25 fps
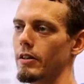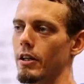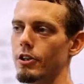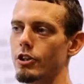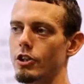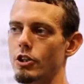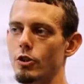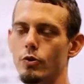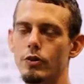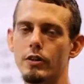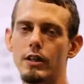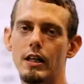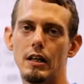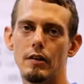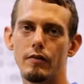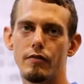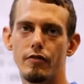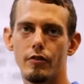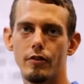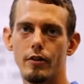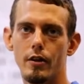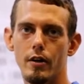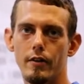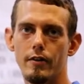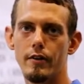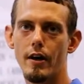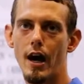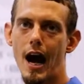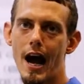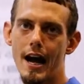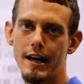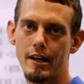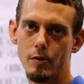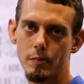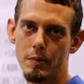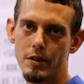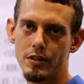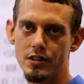that you'd need for the, the
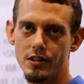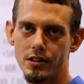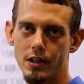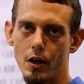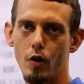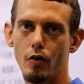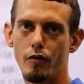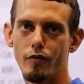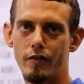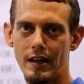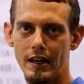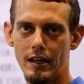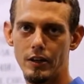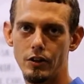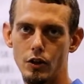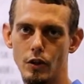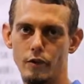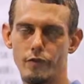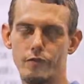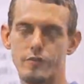item itself in your